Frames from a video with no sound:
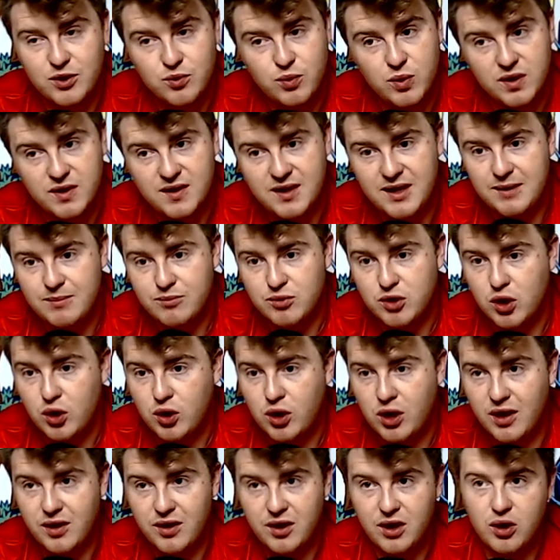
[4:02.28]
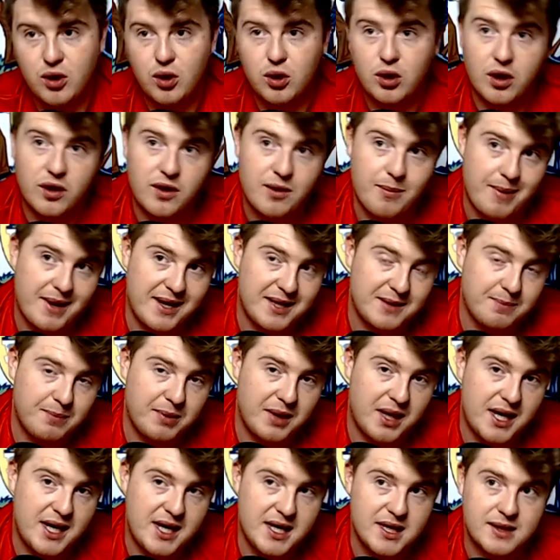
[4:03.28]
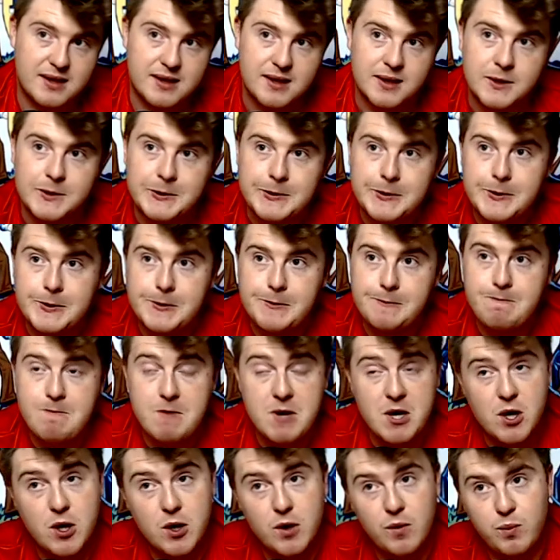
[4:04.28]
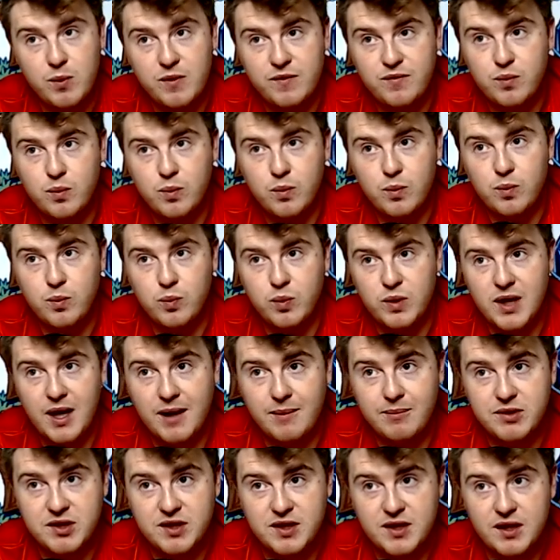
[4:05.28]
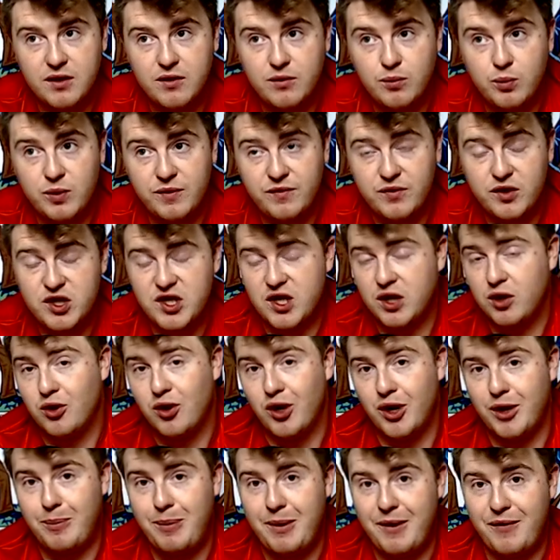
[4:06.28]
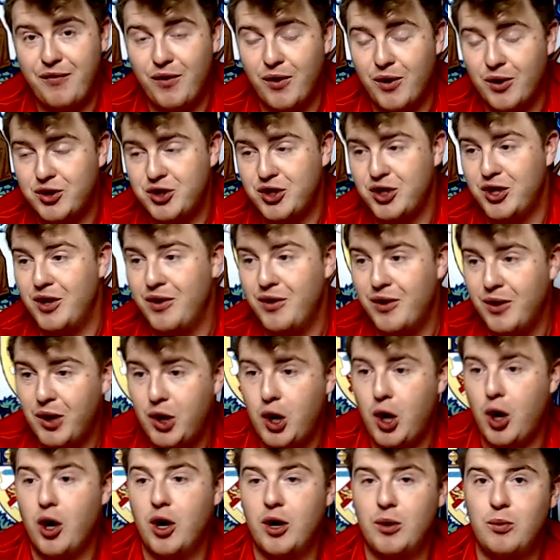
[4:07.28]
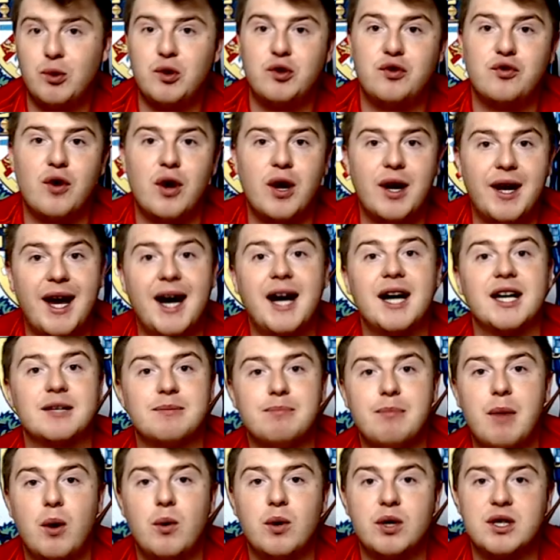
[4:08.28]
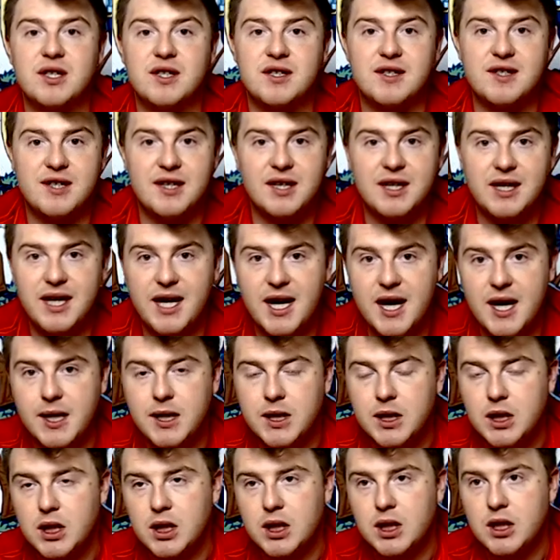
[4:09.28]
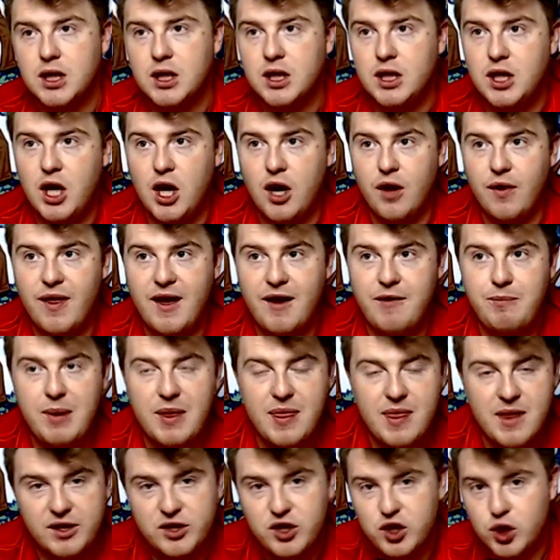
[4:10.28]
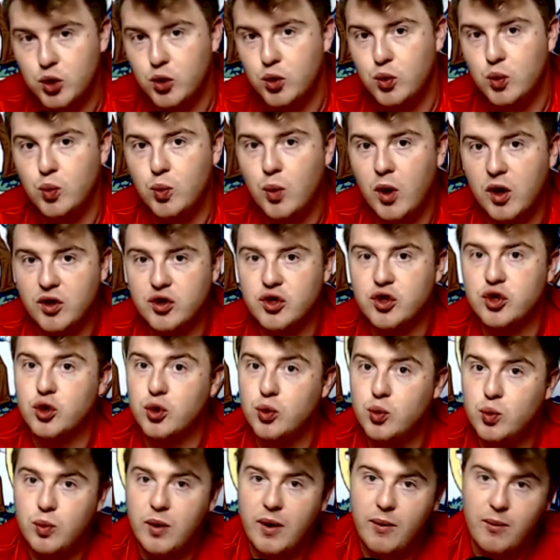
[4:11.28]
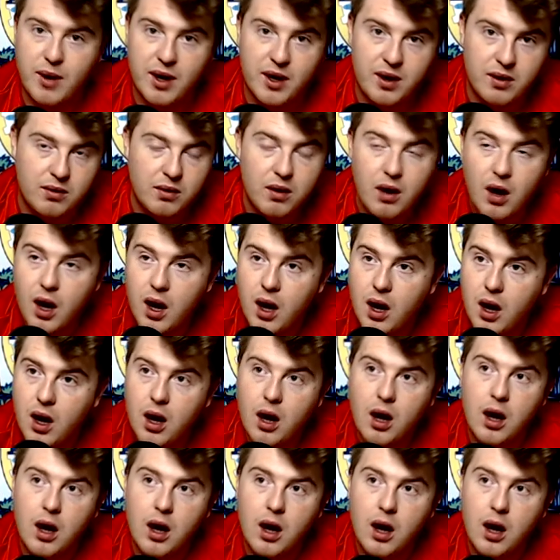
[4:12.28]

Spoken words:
That's what teams look at. They look at the best players. You know, we've still got to be fortunate that Corley Woodrow and Alex Mowat are still here. You know, they've been the two ones who we were